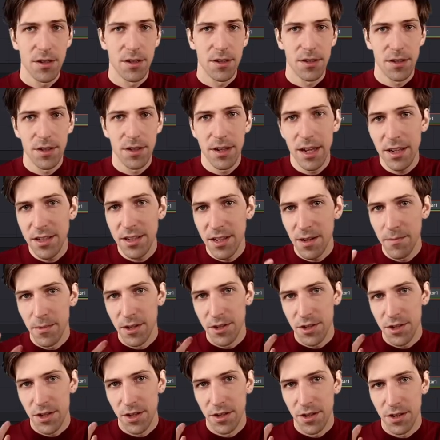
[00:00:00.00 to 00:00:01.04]
So next I
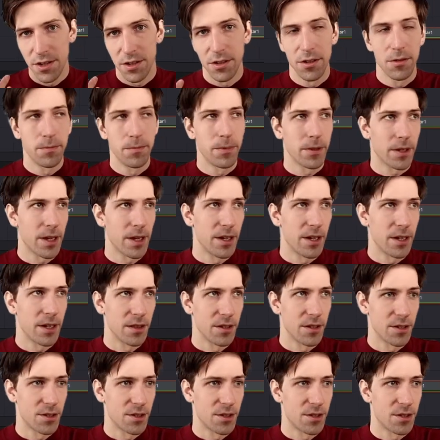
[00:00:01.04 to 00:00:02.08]
mentioned duplicating the
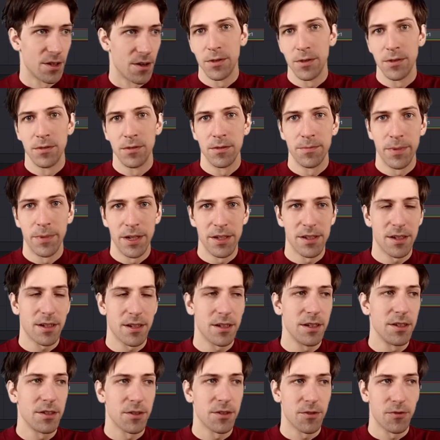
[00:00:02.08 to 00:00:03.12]
star.
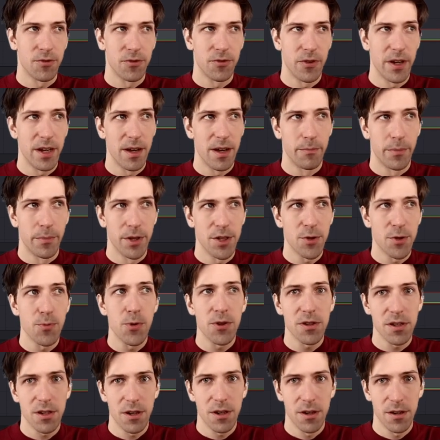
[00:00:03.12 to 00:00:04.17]
Basically to create a bunch more
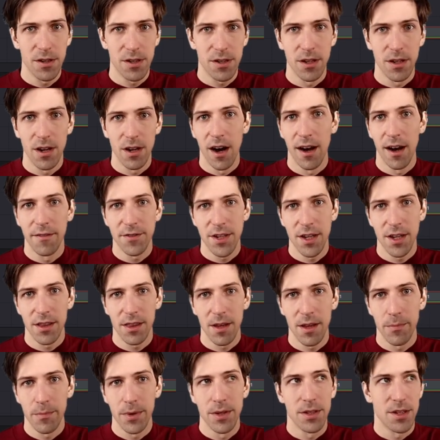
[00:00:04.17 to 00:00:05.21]
stars and offset their
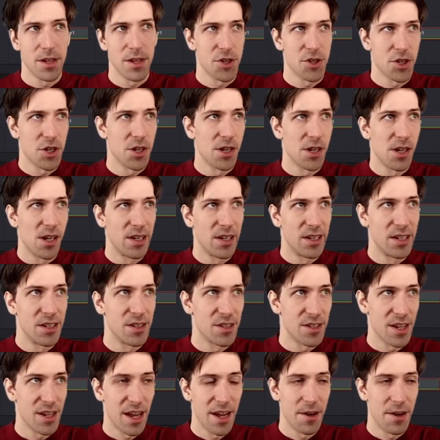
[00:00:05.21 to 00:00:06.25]
position
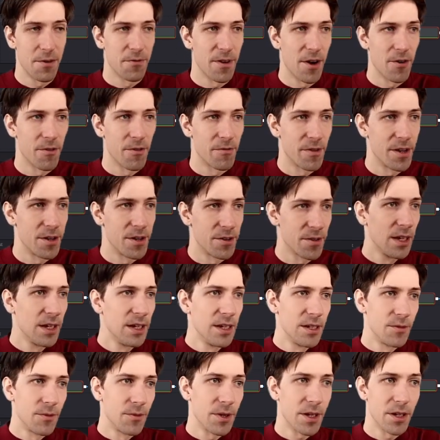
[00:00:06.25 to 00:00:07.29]
inside of our render,
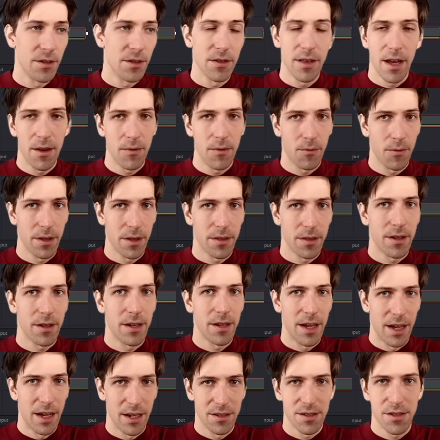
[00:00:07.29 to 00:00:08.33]
we can do that with
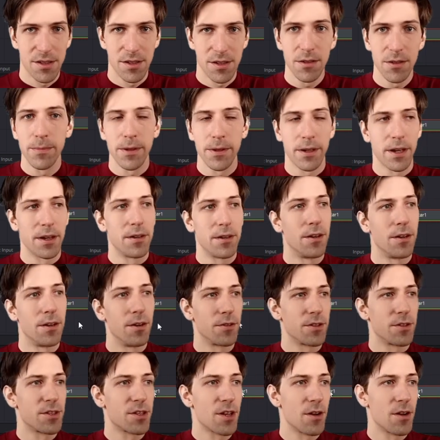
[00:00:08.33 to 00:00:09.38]
a S duplicate node.
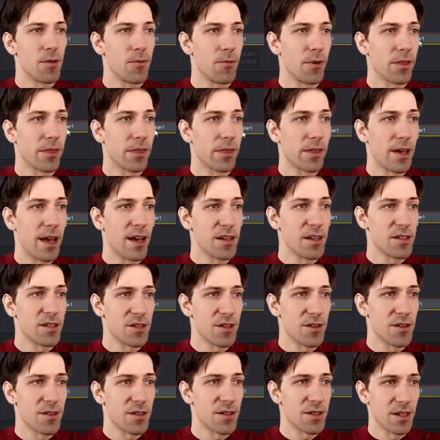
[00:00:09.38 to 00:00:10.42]
So with the S
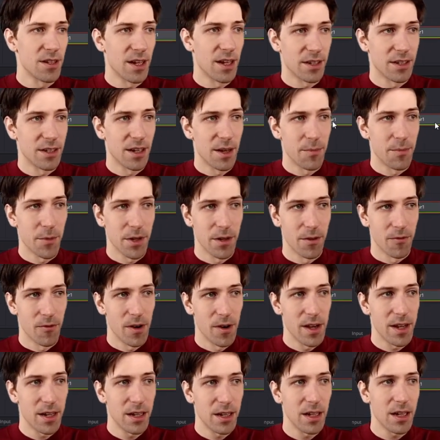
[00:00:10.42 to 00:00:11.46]
star selected, I'm going to
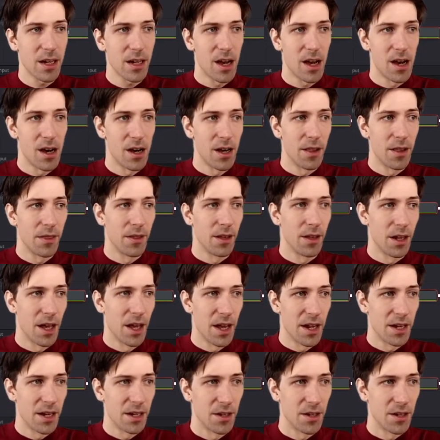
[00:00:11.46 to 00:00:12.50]
right click on the
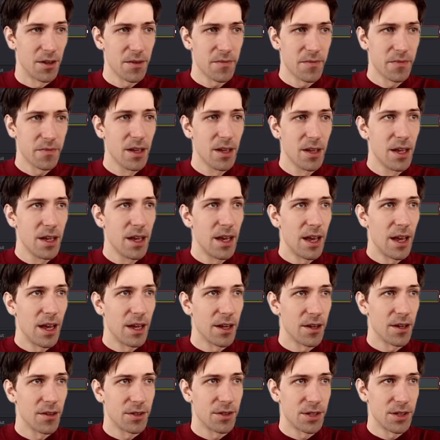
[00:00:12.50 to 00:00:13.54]
line here and
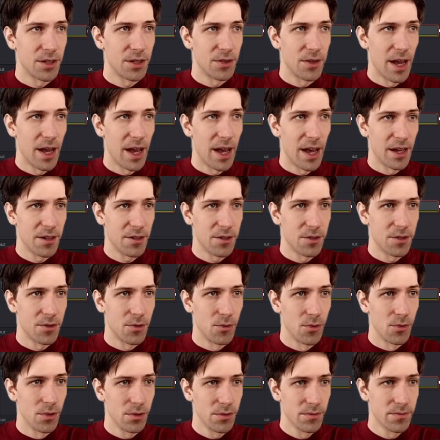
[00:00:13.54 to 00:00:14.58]
go to add
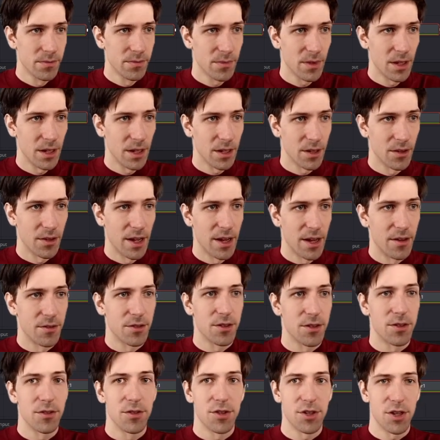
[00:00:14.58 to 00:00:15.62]
tool and go down
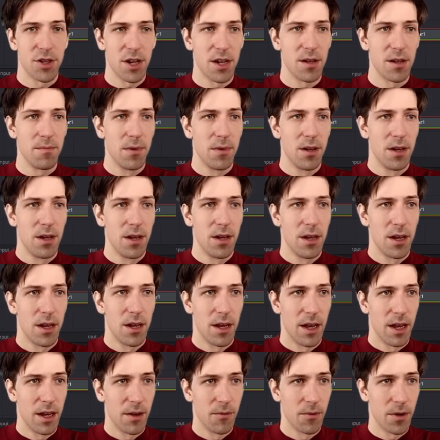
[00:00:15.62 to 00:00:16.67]
to shape
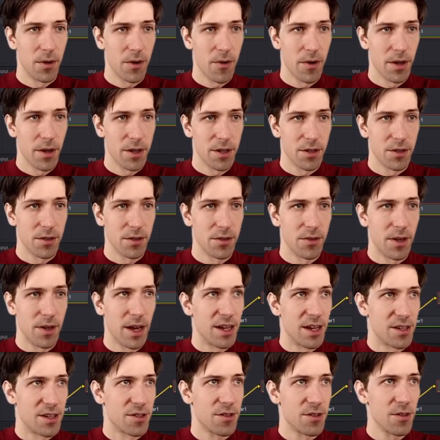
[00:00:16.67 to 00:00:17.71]
and we're going to do
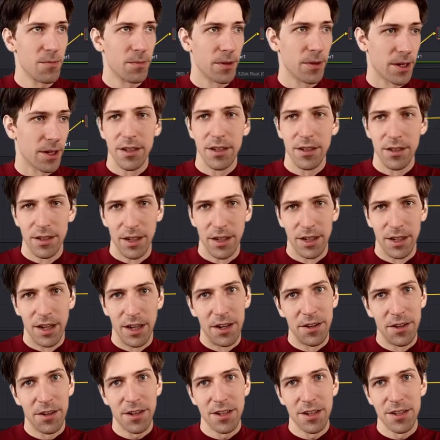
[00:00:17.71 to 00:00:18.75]
s duplicate.
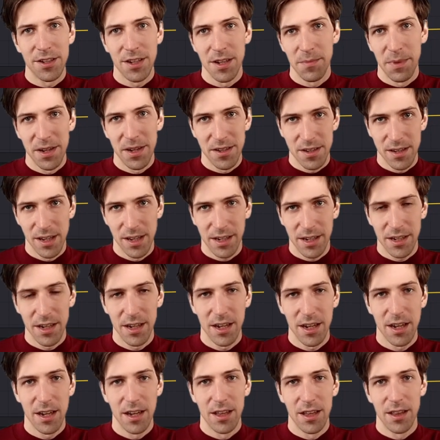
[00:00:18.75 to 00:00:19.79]
And you can see by selecting
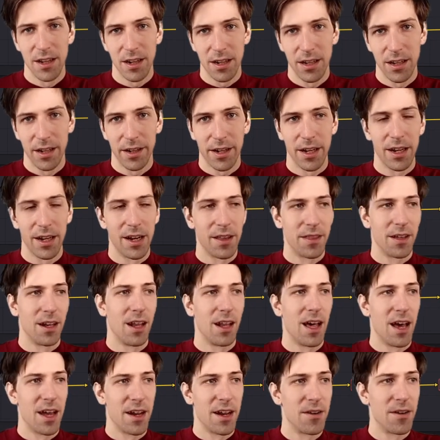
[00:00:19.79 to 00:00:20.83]
it and then clicking on the
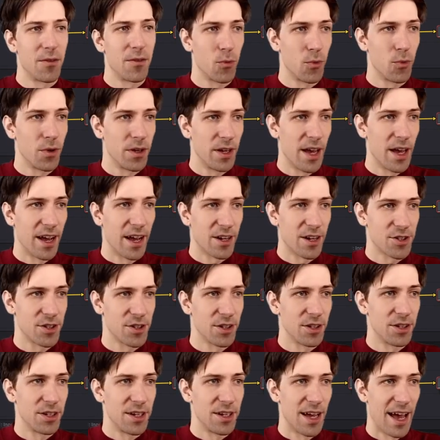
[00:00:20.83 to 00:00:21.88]
line, we
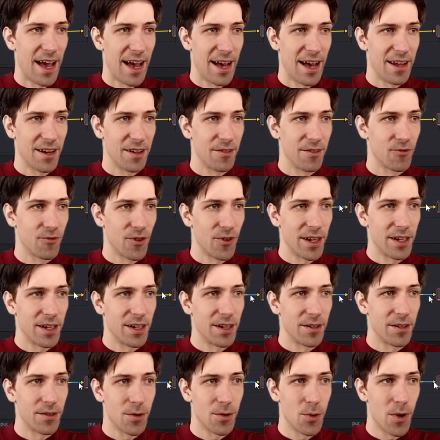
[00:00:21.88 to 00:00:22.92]
actually add it right
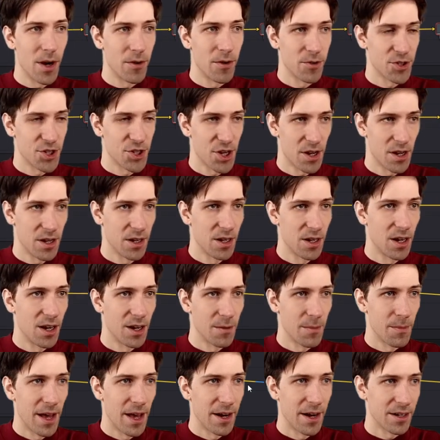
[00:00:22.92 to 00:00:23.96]
into our chain
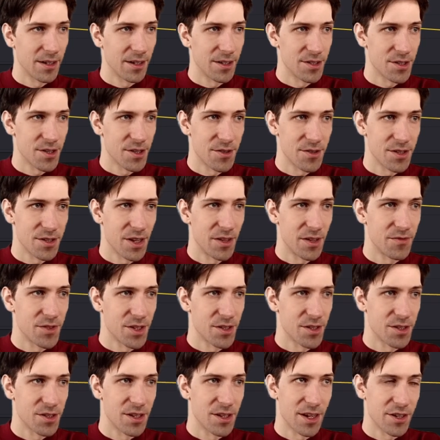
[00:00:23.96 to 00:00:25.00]
automatically, so it saves
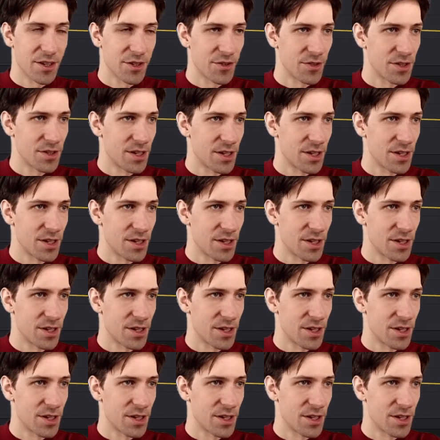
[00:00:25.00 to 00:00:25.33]
us an extra step.